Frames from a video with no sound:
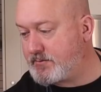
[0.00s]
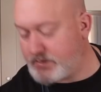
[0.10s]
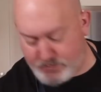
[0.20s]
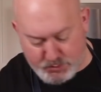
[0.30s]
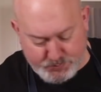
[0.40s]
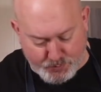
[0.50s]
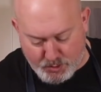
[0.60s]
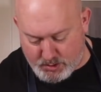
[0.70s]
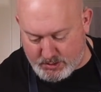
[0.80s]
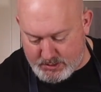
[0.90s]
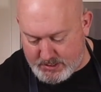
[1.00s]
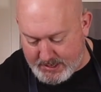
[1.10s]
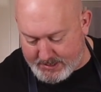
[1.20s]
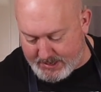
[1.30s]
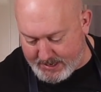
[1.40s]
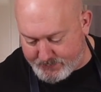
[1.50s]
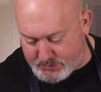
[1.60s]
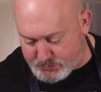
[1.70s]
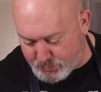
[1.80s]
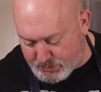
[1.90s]
for the most part, and I have
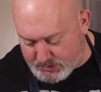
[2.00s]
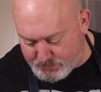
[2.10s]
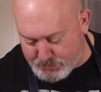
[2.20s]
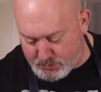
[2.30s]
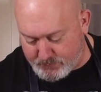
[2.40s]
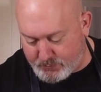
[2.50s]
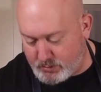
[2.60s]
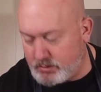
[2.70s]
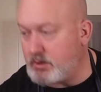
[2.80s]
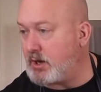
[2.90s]
this really beautiful